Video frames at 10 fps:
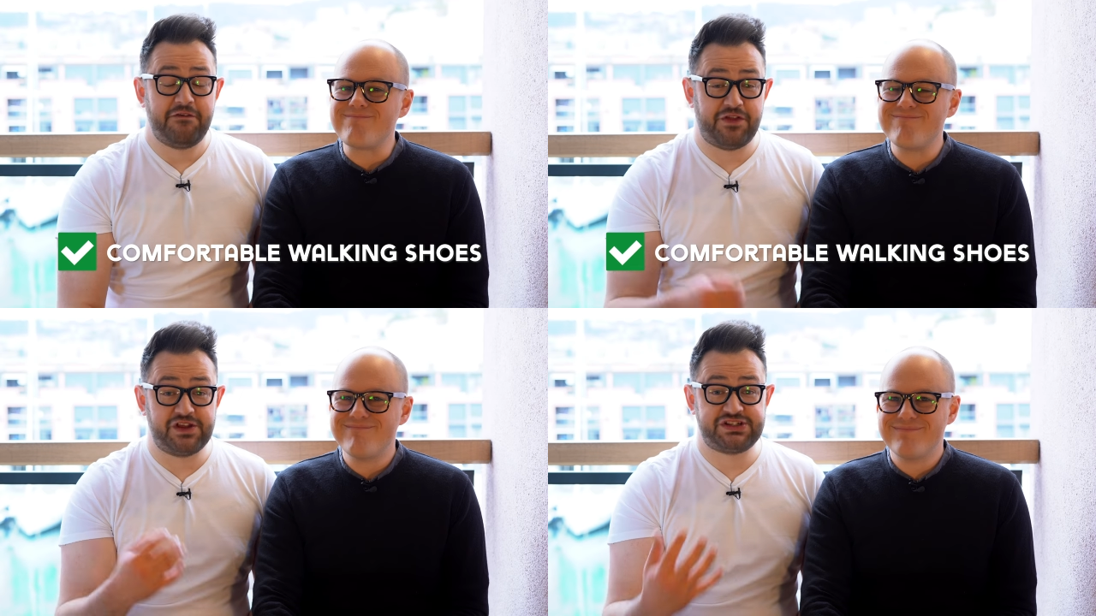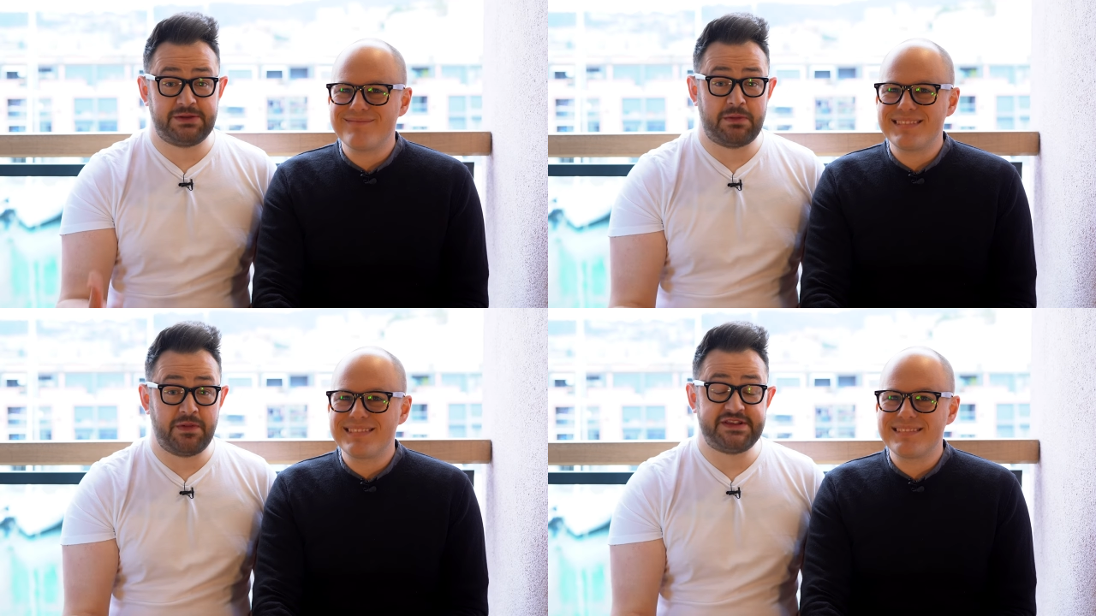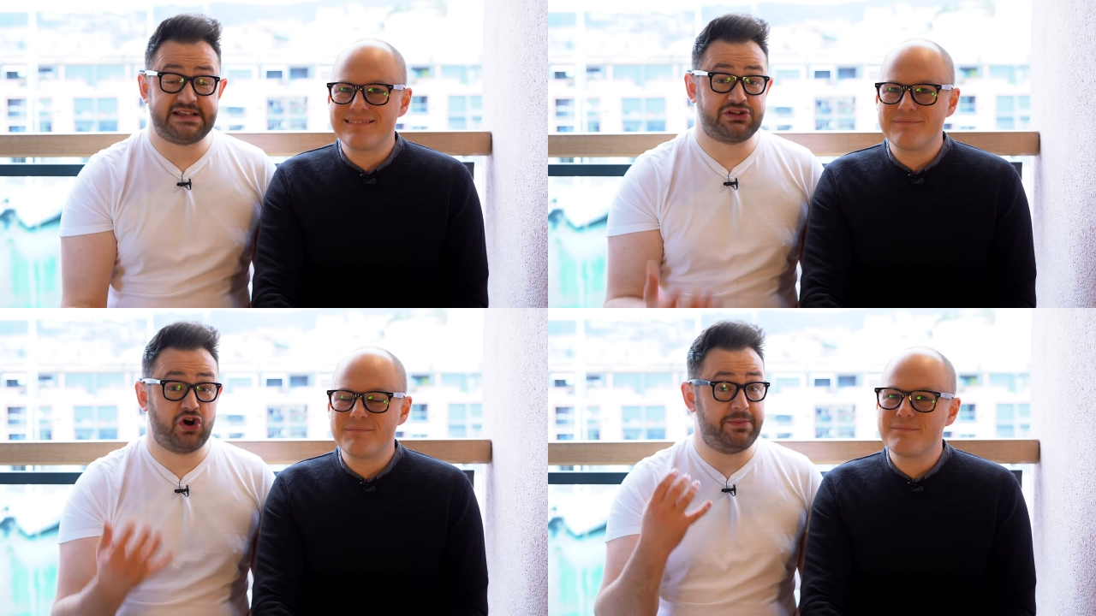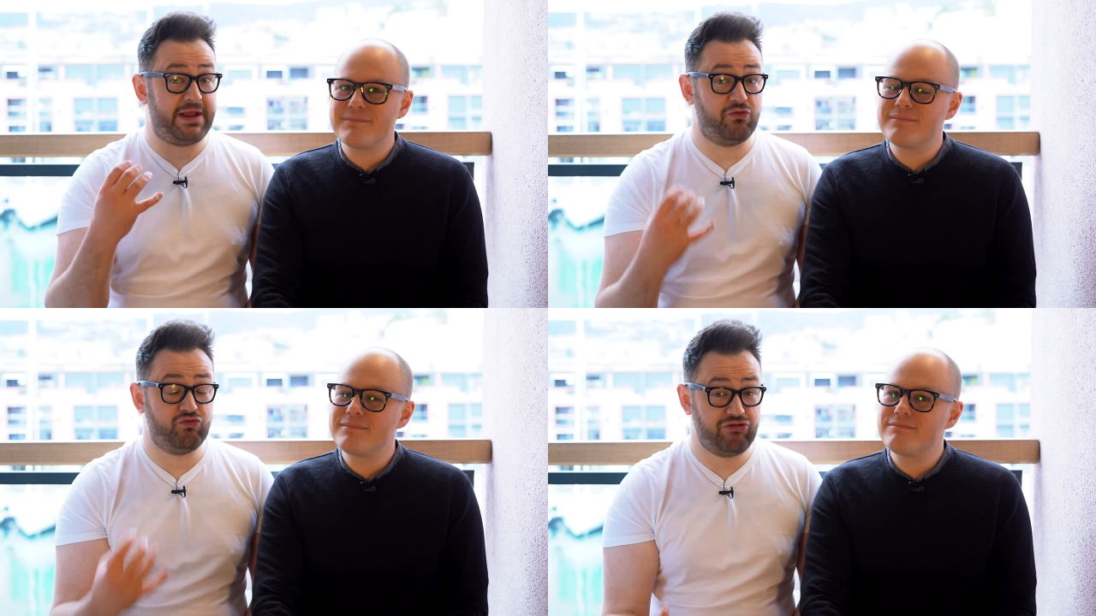Speaker 1: For the summer months, it's going to be
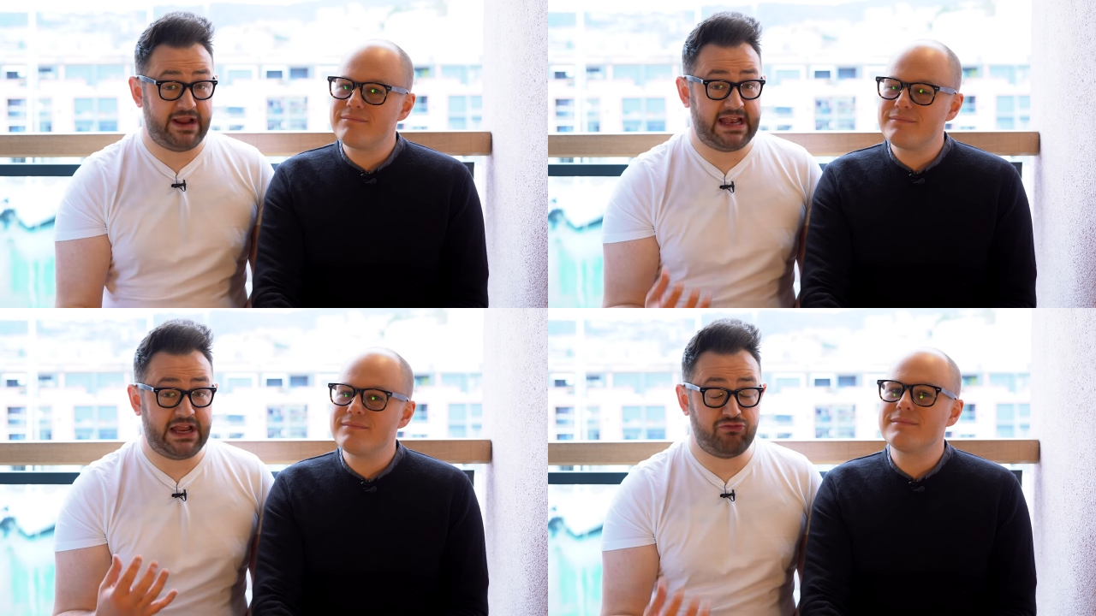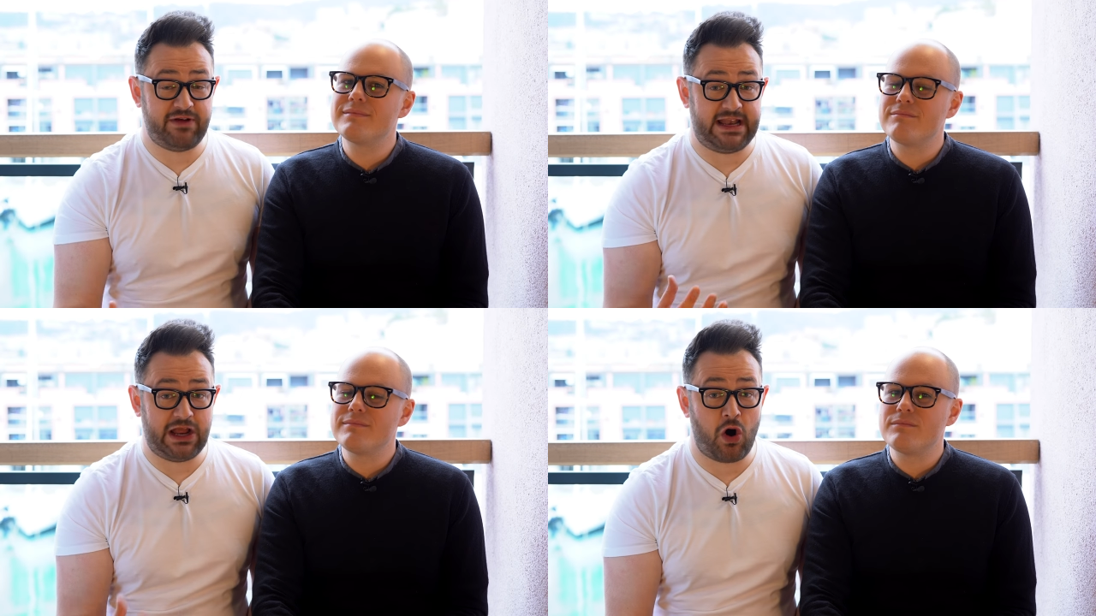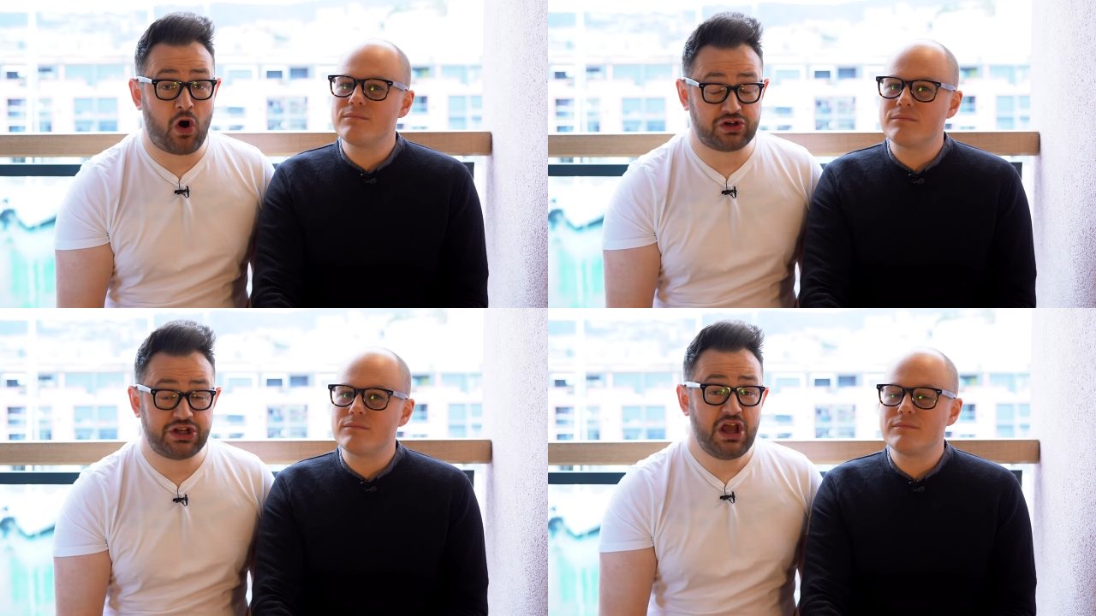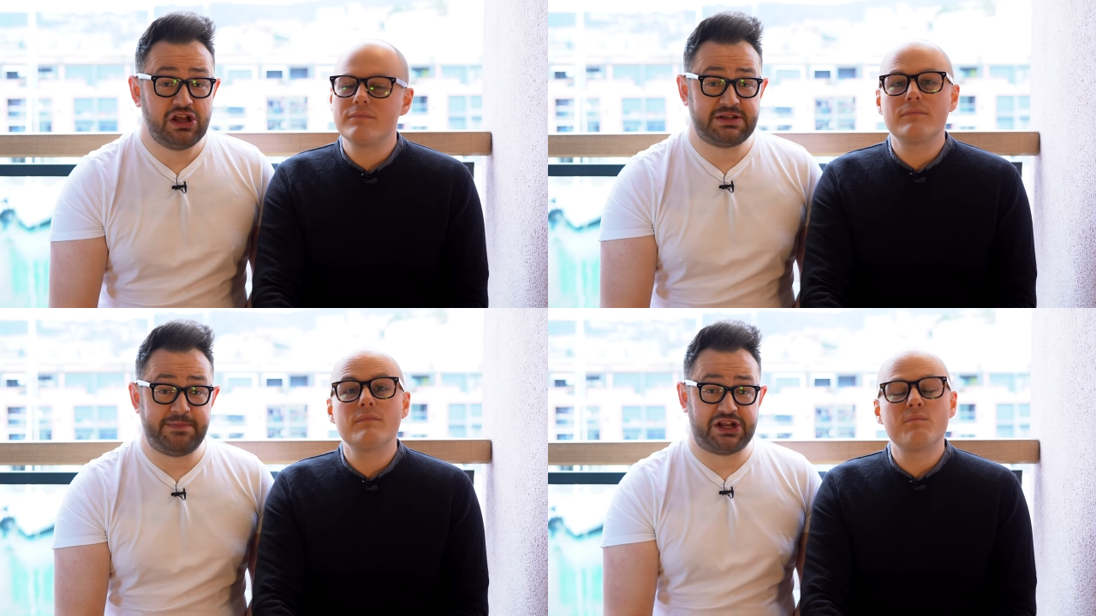really, really hot,
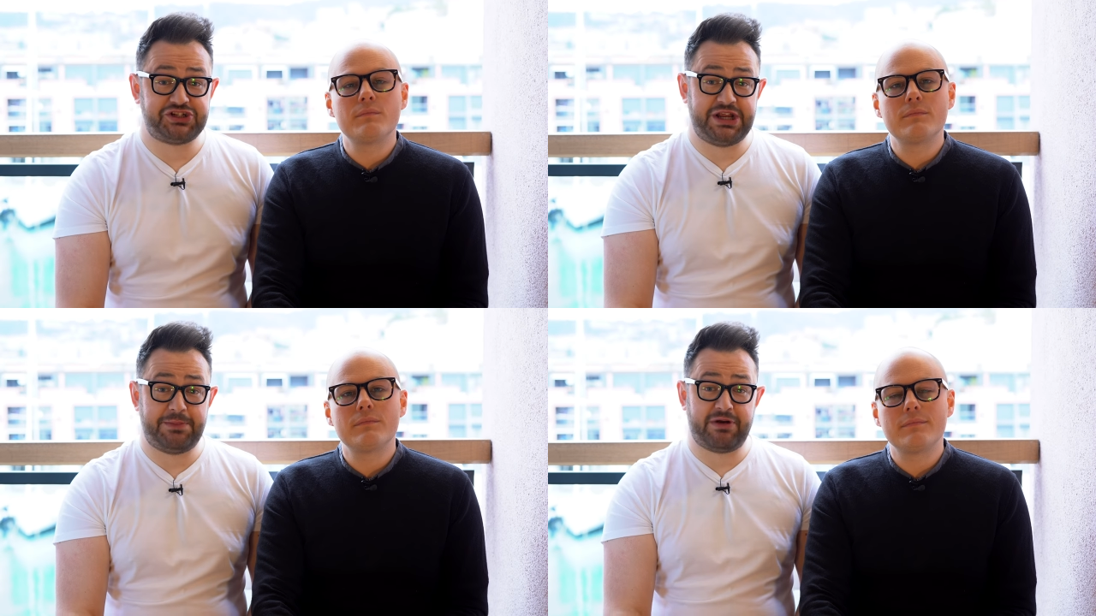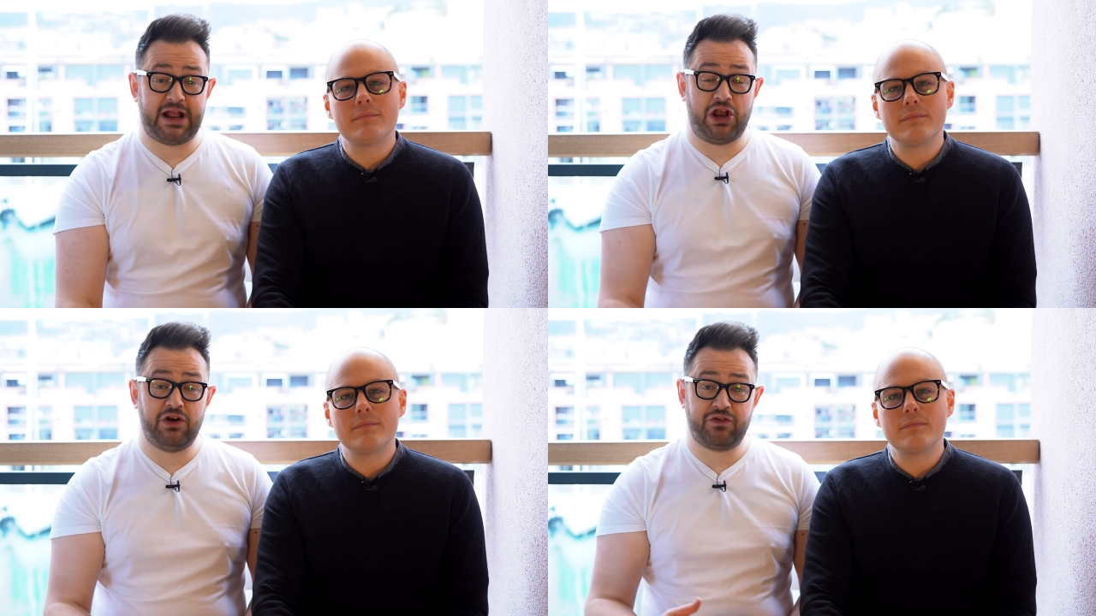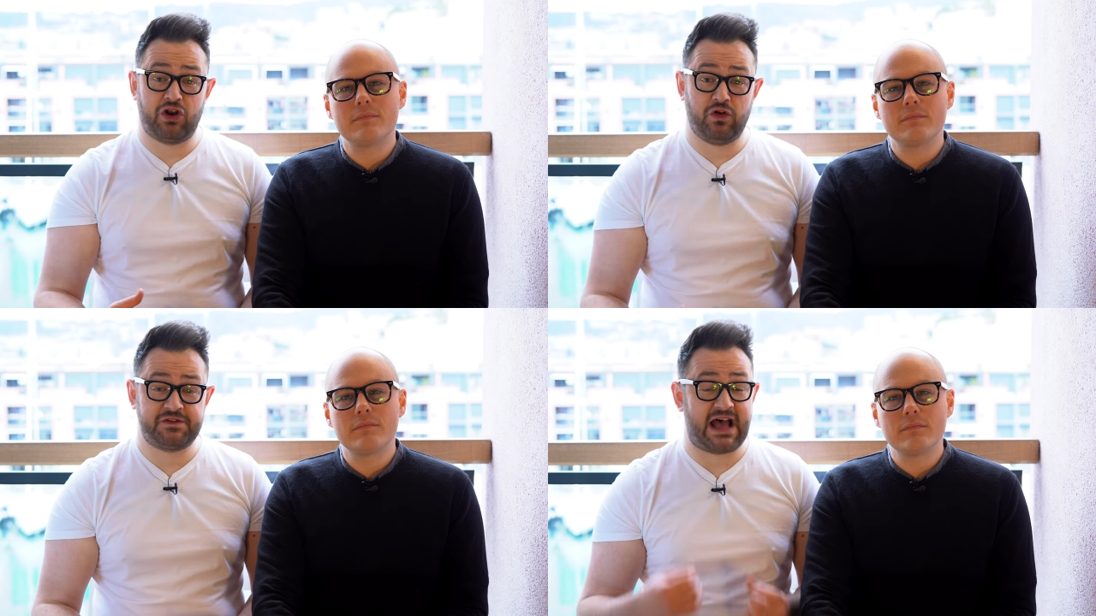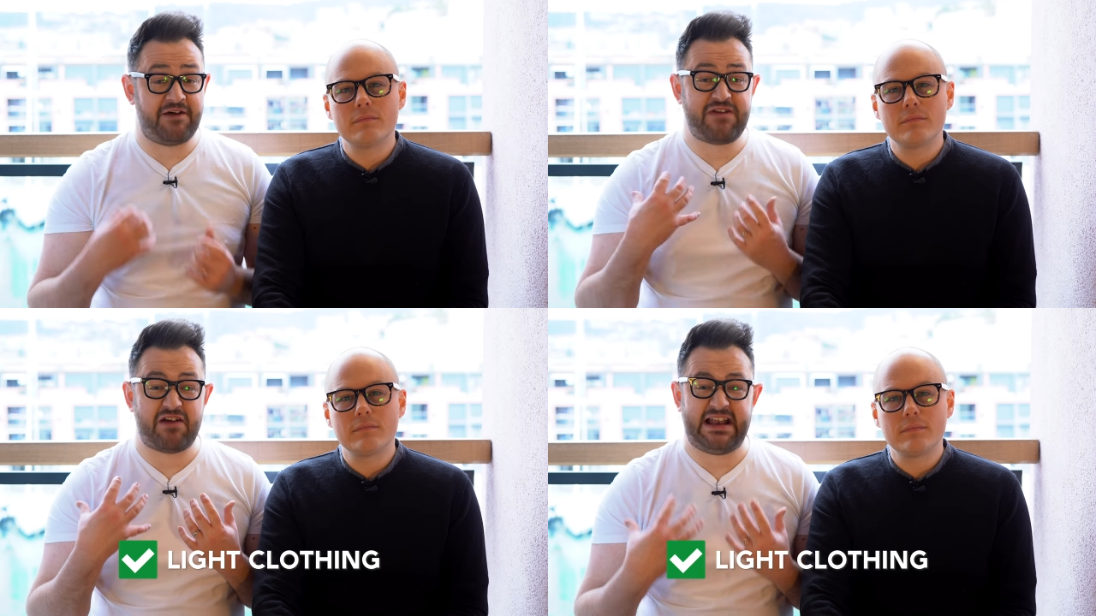so make sure you bring enough clothes that are
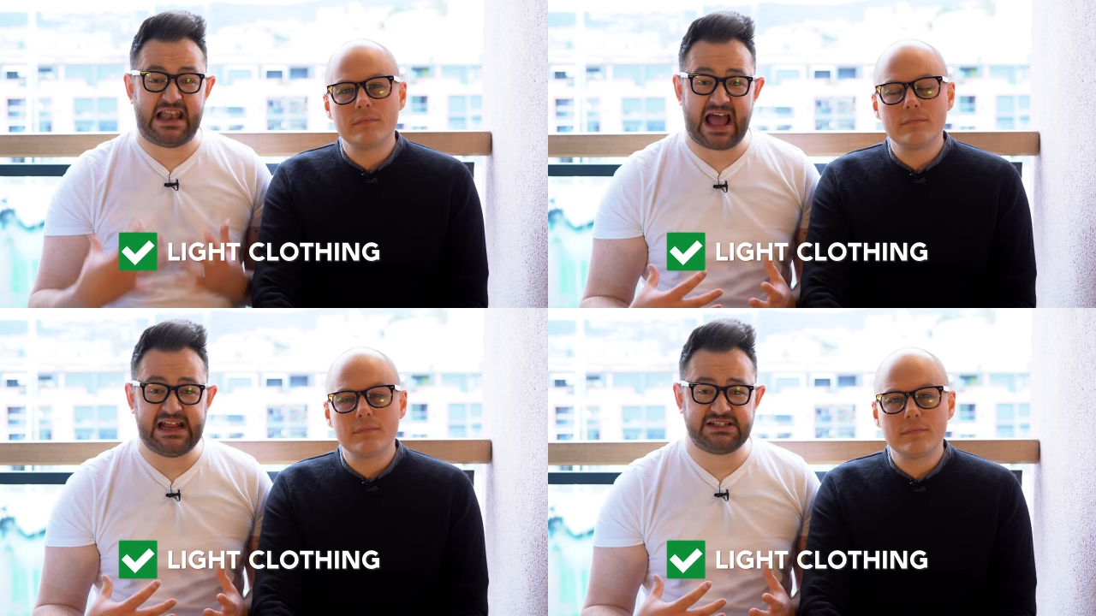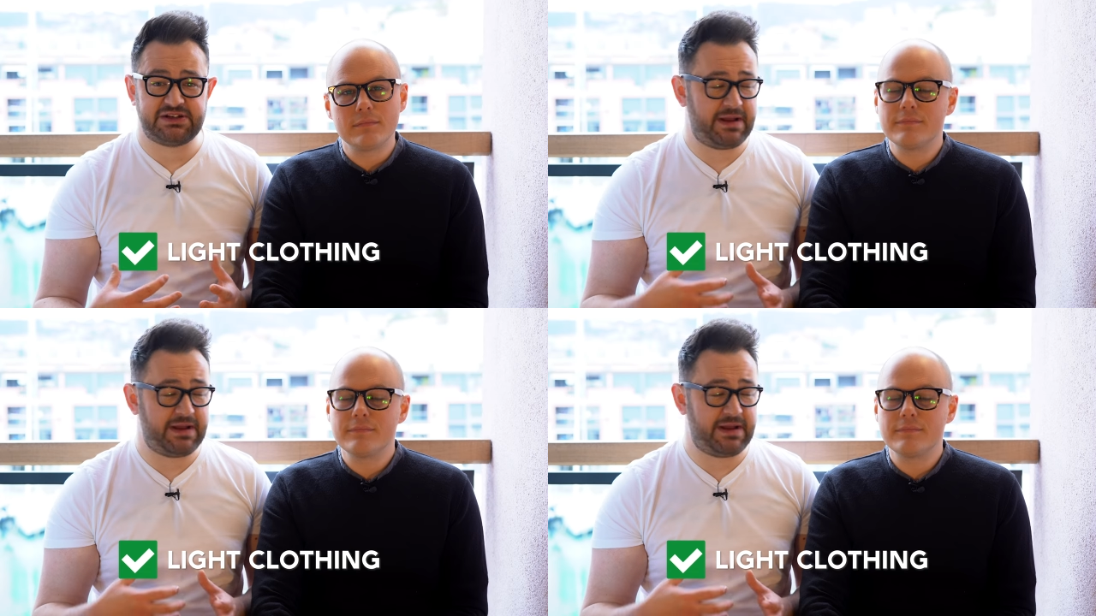very light, so